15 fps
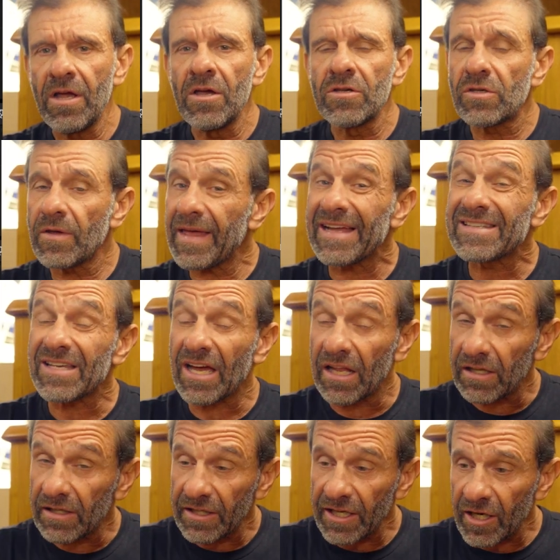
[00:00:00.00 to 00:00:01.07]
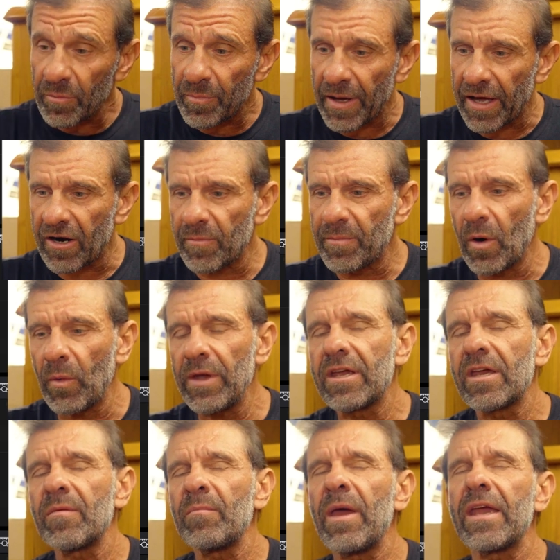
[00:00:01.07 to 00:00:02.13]
So that's a little better, but we
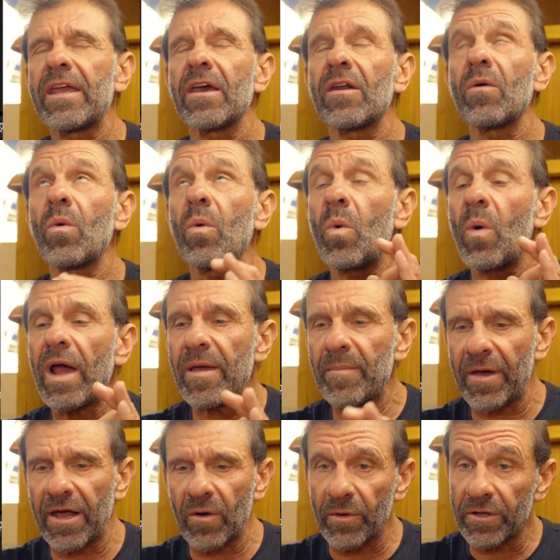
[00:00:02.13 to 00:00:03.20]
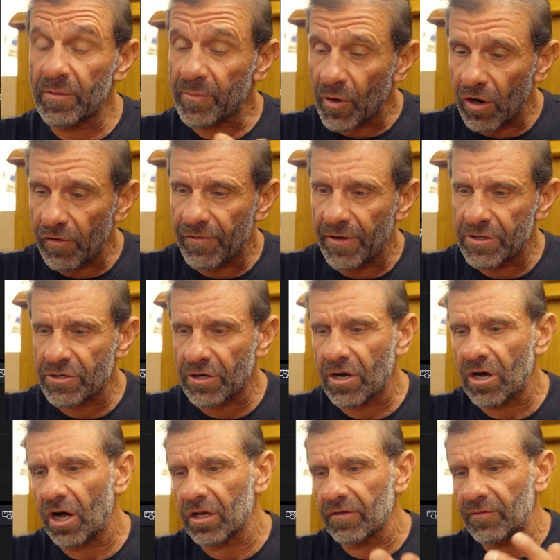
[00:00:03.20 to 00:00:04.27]
can make it way better with the pro feature
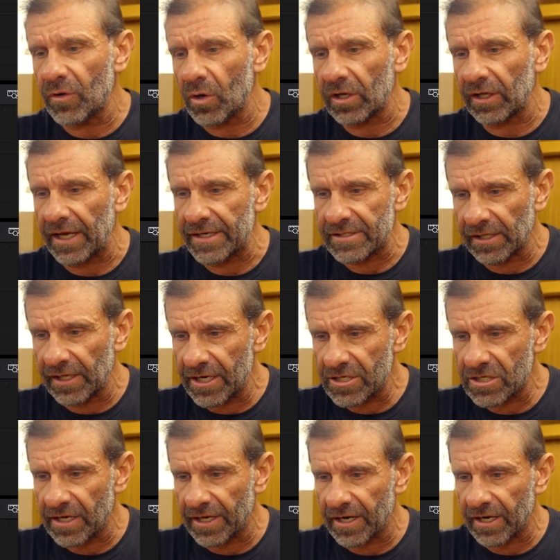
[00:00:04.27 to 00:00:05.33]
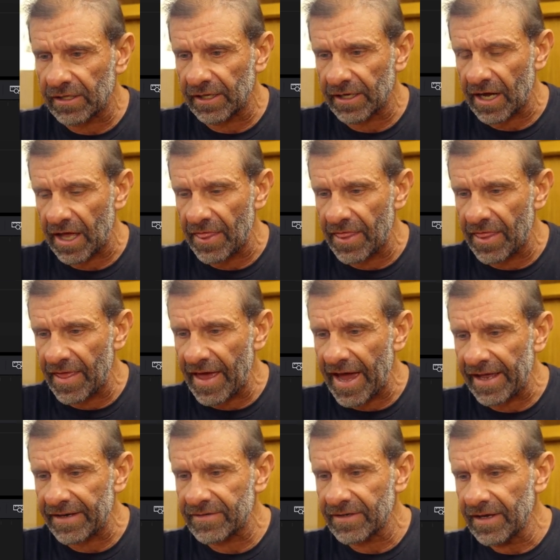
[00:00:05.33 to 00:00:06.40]
called vocal isolation. I'm going to click on
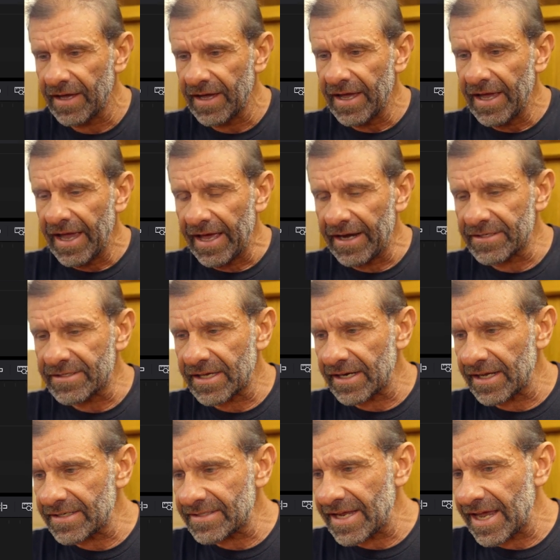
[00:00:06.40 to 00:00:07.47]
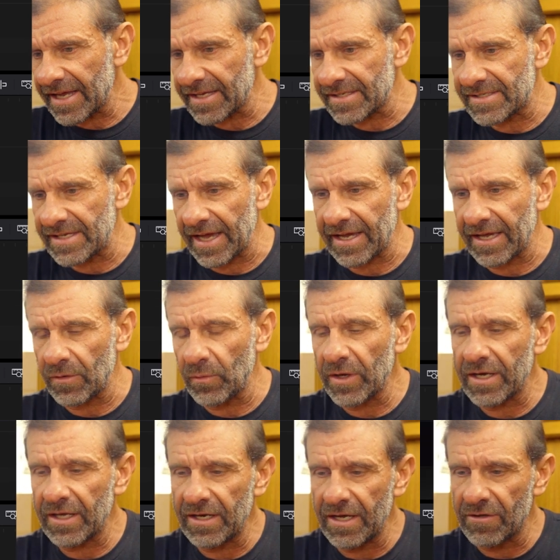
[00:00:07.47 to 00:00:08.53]
that. And it's going to take a second. We
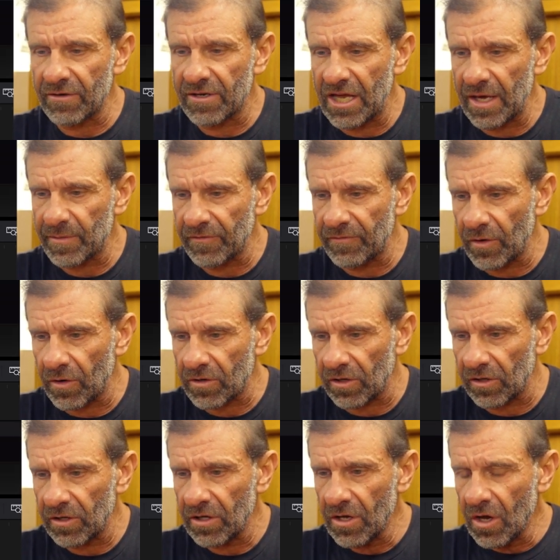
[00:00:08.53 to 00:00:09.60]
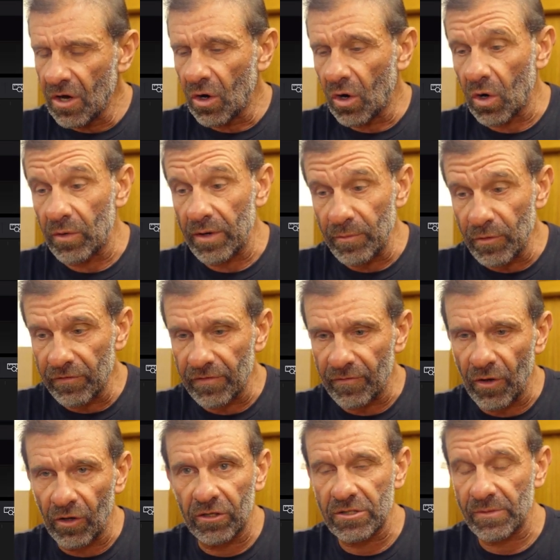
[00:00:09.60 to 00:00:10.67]
can either keep the vocal or remove the
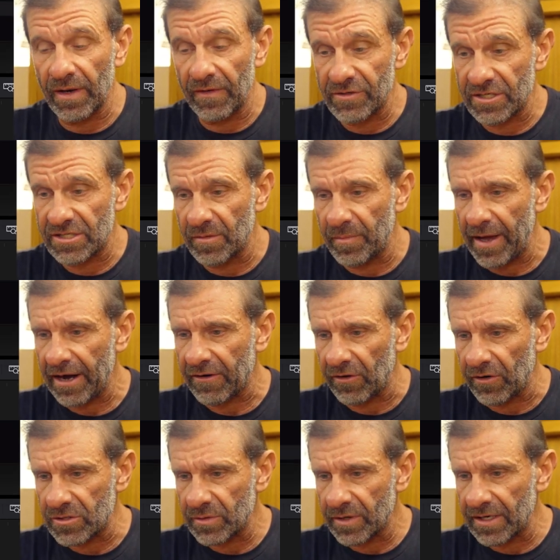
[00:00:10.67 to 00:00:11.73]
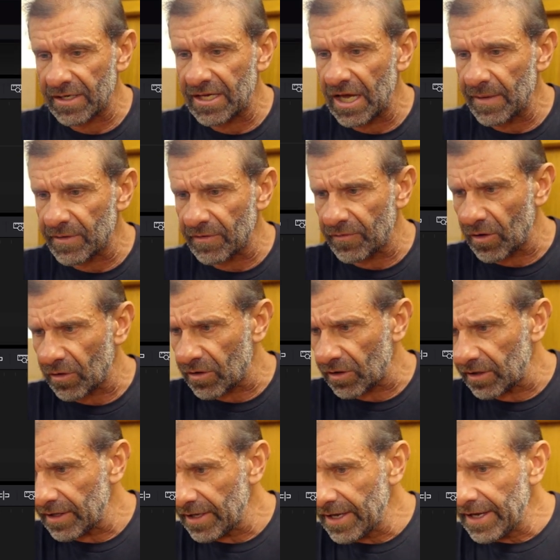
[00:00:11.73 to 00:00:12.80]
vocal, because we have just the background noise. We're going to keep the
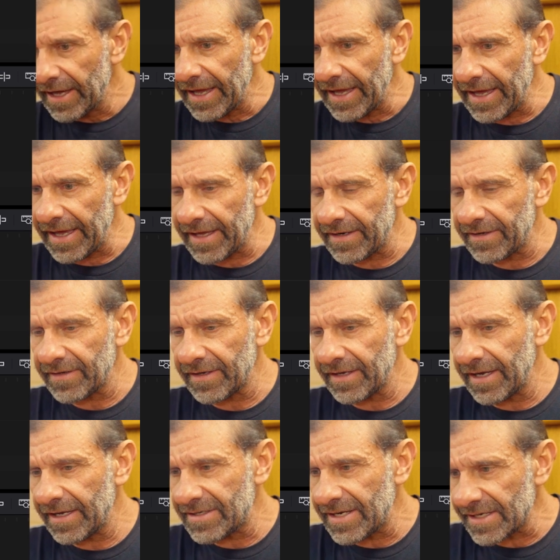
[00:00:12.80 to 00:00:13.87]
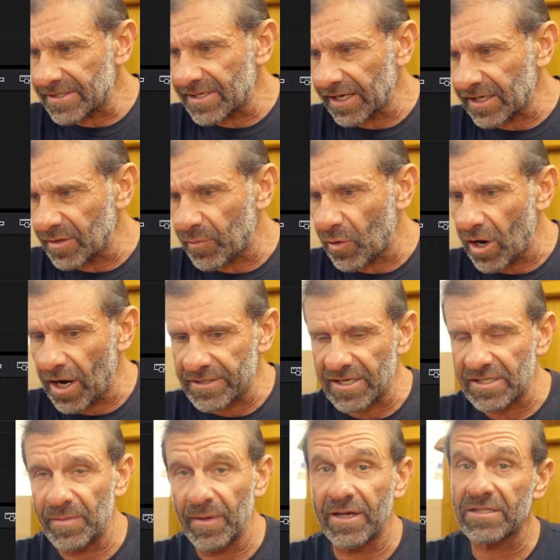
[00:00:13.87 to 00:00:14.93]
vocal. And it takes a second to
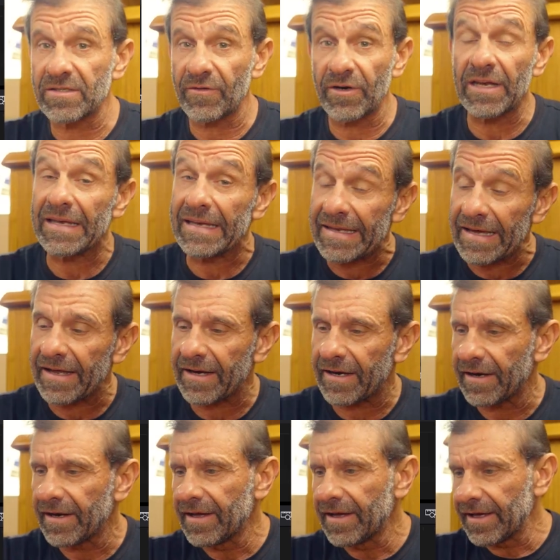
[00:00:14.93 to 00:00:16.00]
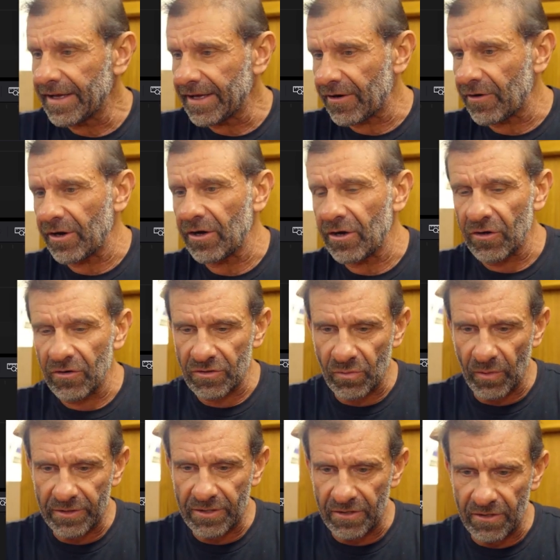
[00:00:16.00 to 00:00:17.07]
process, because I've already done it. It already knows
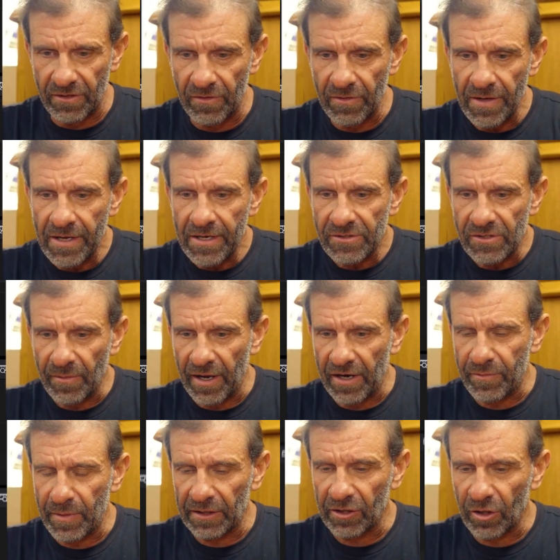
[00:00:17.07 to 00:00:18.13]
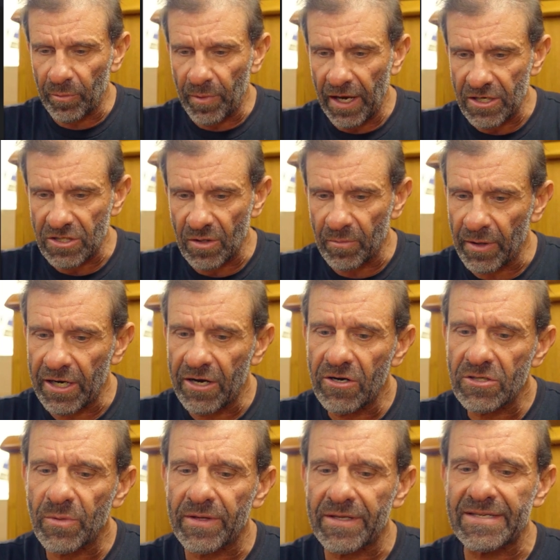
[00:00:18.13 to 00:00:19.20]
what to do. So you might have to be a little patient. But
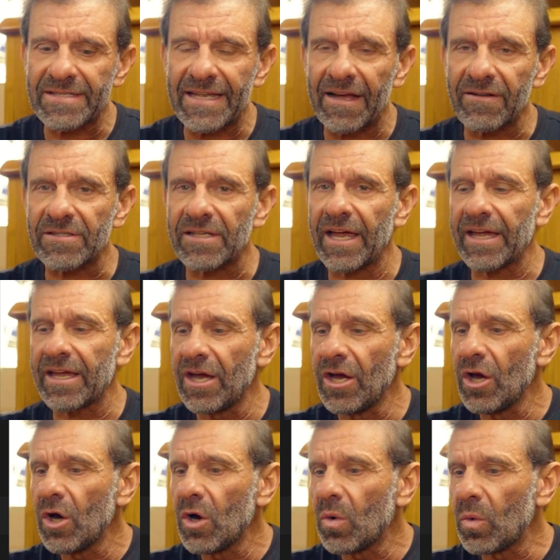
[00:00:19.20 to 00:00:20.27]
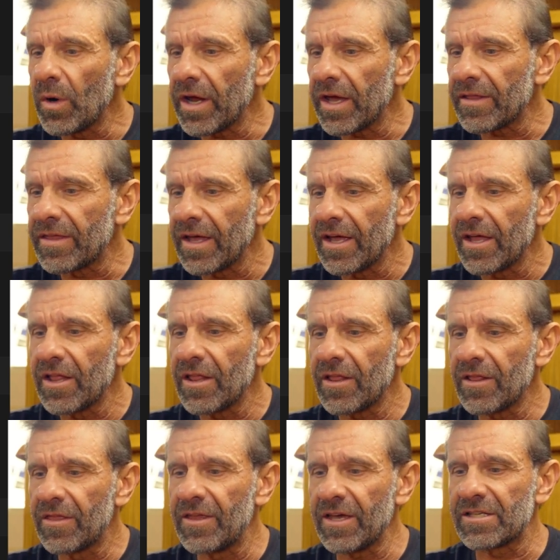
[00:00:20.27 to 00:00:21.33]
here's what this sounds like with
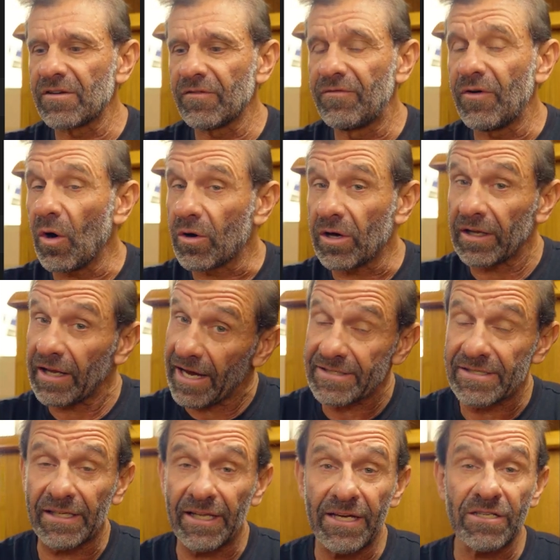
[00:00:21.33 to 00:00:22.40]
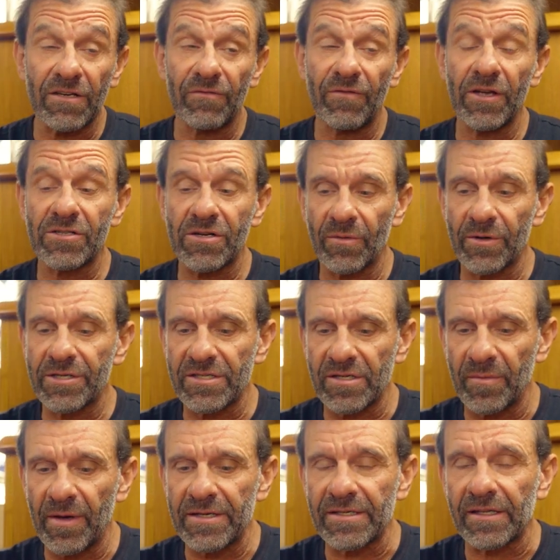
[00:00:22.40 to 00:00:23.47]
this vocal isolation feature, which is
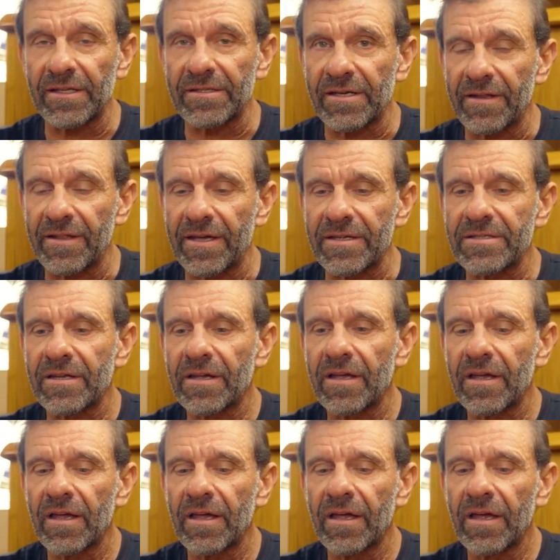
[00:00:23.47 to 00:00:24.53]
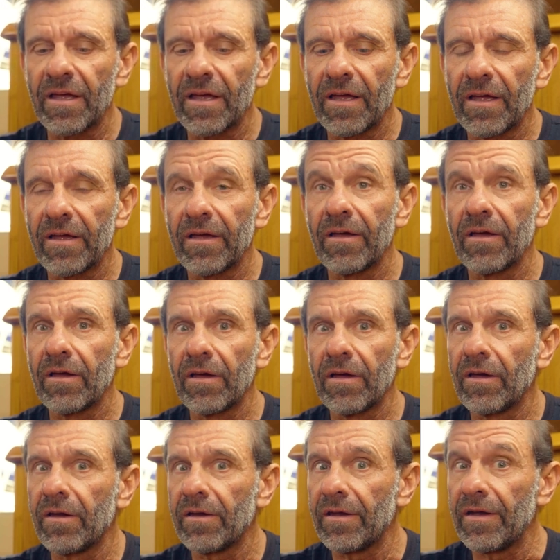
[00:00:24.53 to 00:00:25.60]
amazing. Listen to this.
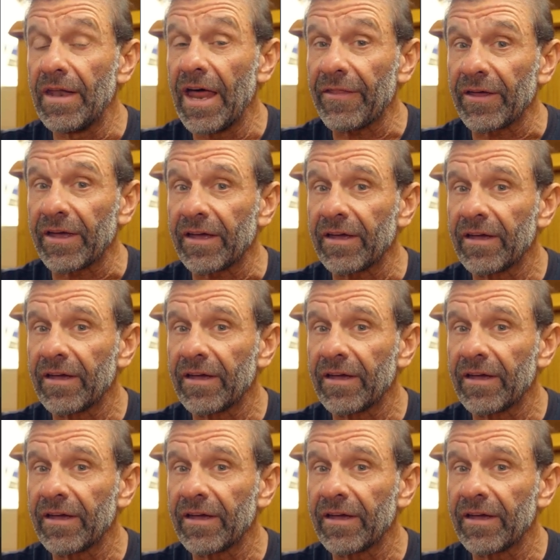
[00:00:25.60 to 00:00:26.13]
Nothing.